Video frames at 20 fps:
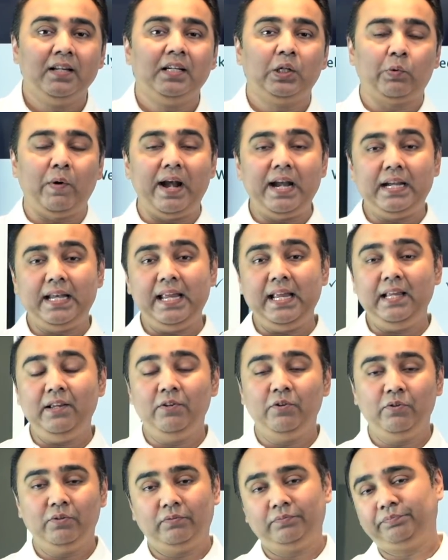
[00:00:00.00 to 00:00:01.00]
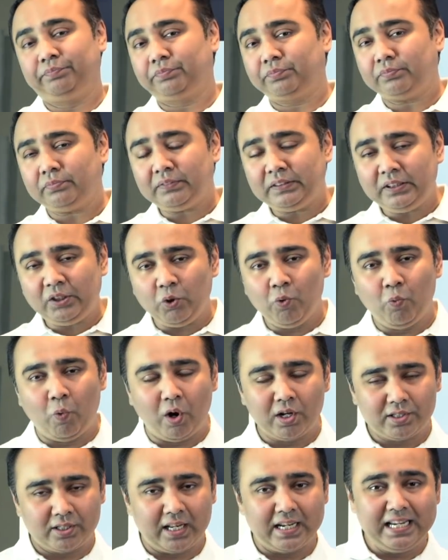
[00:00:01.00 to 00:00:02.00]
20
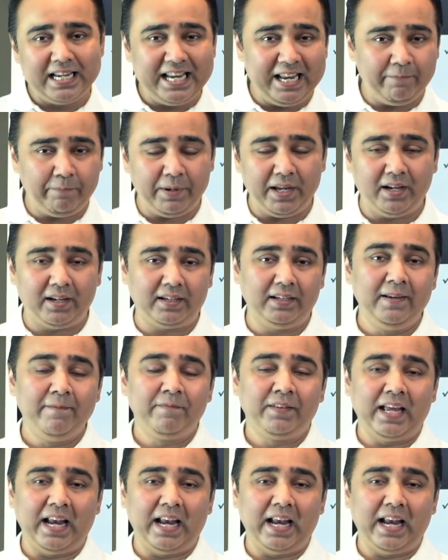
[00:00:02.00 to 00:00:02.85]
was the leap year,